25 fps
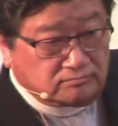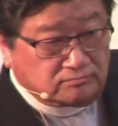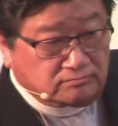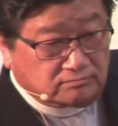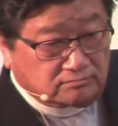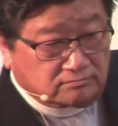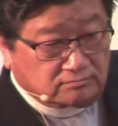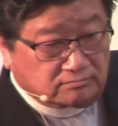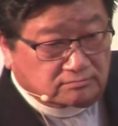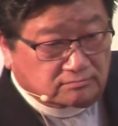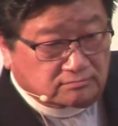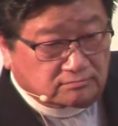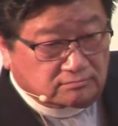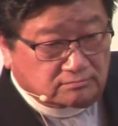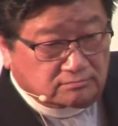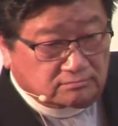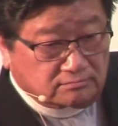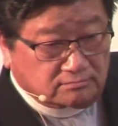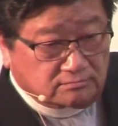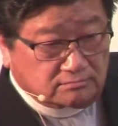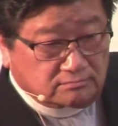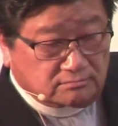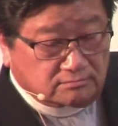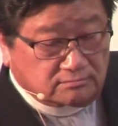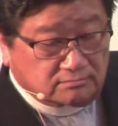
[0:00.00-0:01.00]

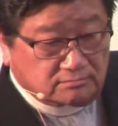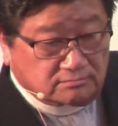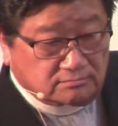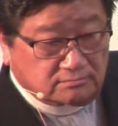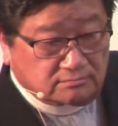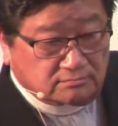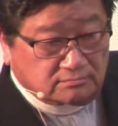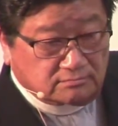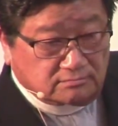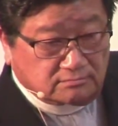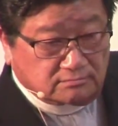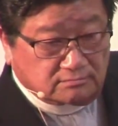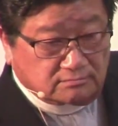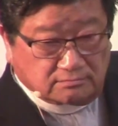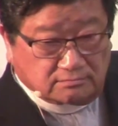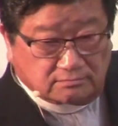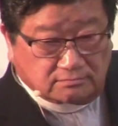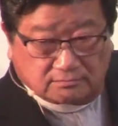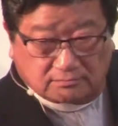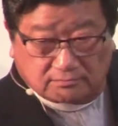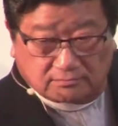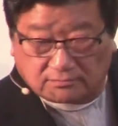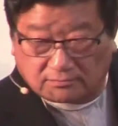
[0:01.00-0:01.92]
No one is speaking in this clip.